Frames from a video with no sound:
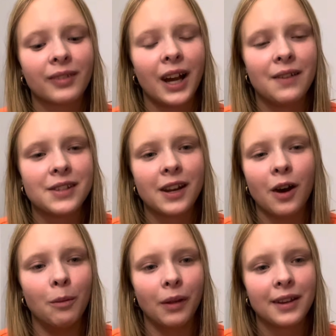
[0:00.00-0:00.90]
I've said
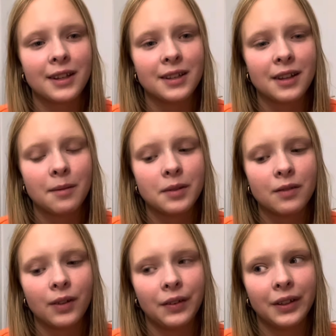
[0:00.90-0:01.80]
um like 10 times in
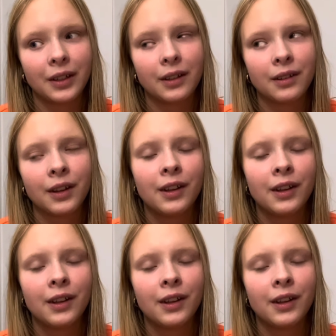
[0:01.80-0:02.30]
five seconds.